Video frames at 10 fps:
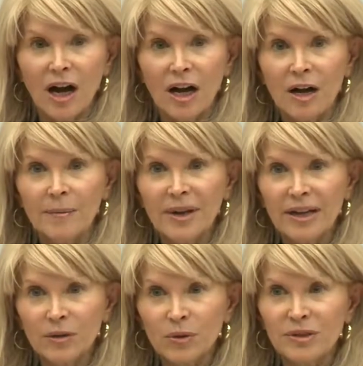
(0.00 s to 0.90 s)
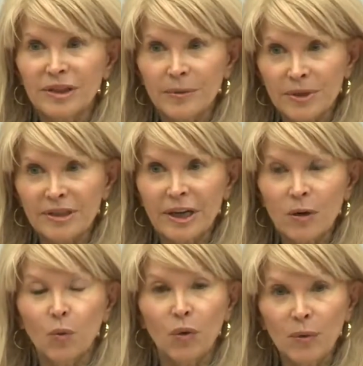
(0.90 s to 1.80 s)
And of course, they were
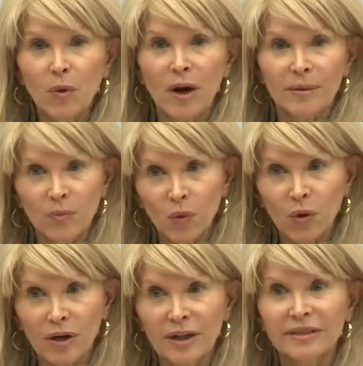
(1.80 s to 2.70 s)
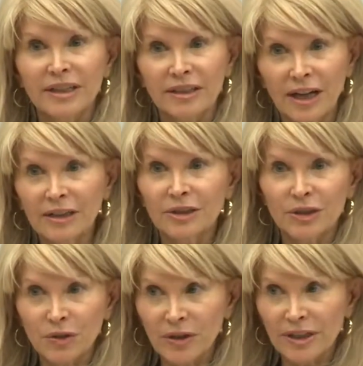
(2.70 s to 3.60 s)
saying, we want more technology
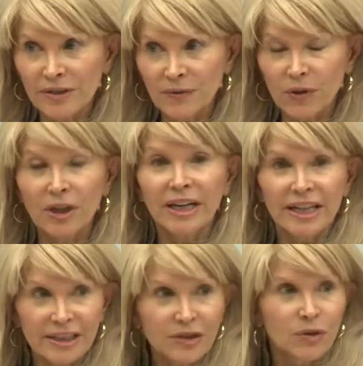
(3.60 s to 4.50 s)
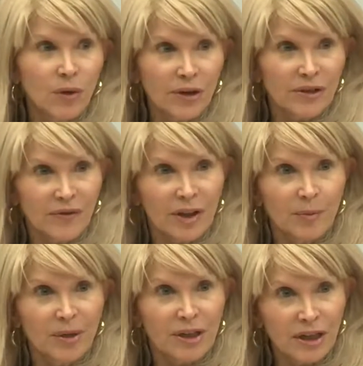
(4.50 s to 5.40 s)
transfer into our
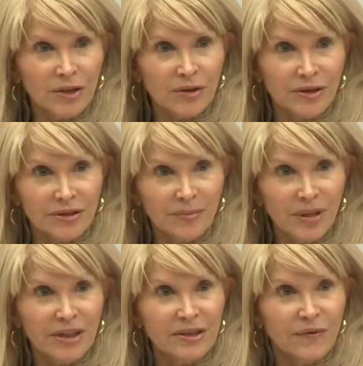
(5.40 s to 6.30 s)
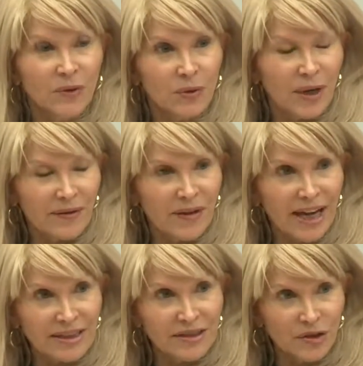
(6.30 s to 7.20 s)
developing countries, because if you have
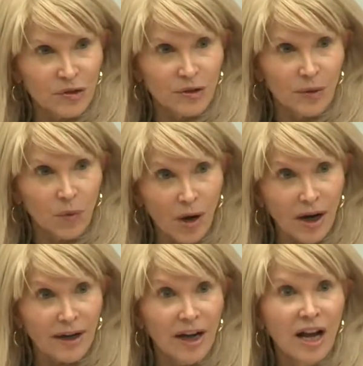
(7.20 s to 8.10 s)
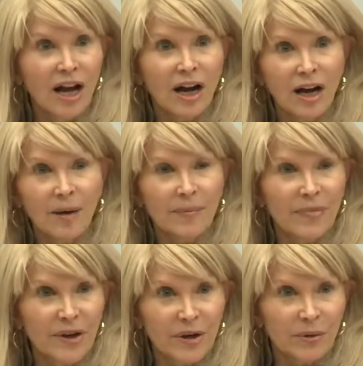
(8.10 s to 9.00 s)
assets you don't want,
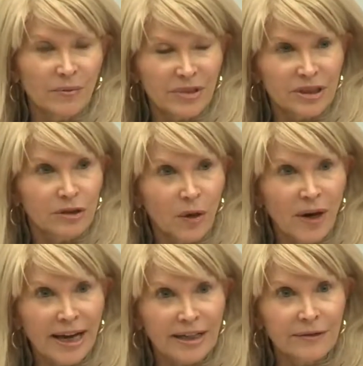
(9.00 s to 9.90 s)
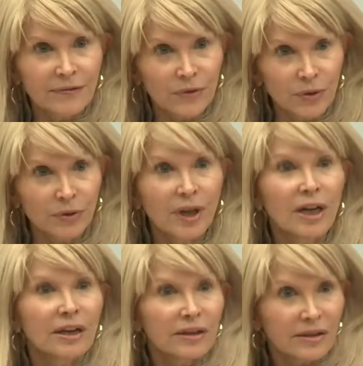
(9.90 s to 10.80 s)
it's low-hanging fruit.
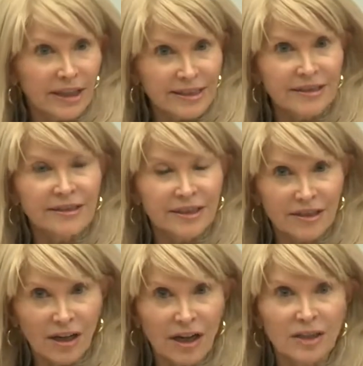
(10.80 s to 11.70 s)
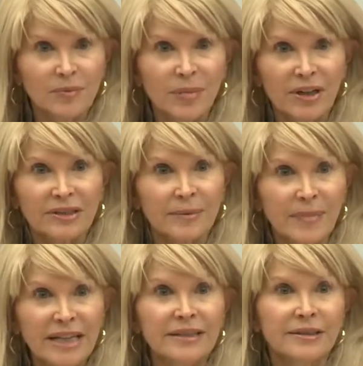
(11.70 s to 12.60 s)
License it to us, because it
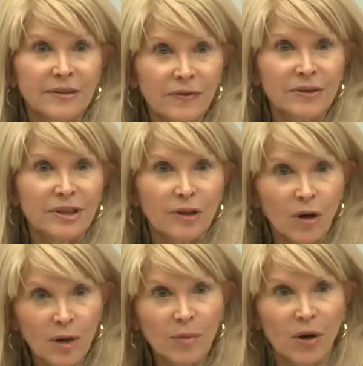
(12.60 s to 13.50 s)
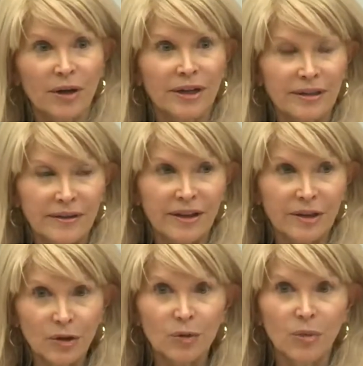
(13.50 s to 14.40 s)
makes a difference in our market
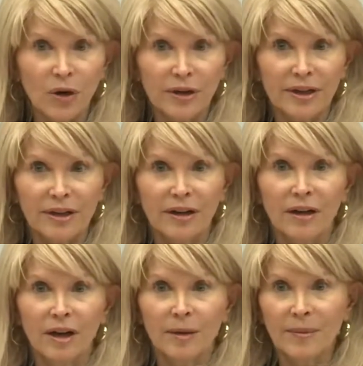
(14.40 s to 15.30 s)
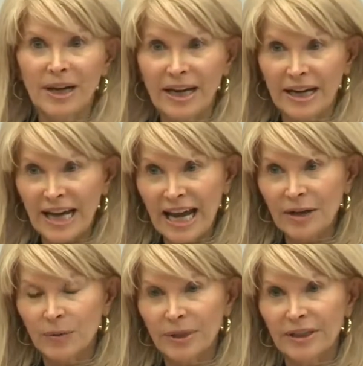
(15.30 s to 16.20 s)
than your market. And how
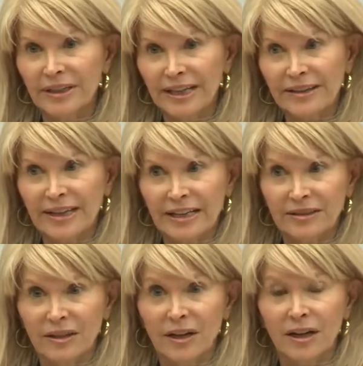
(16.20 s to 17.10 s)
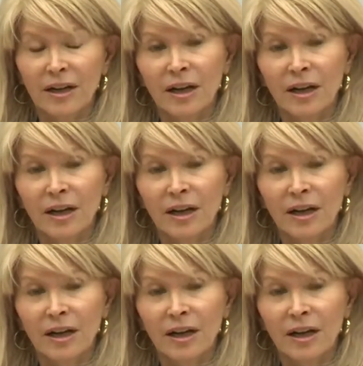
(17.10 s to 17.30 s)
do we get that done?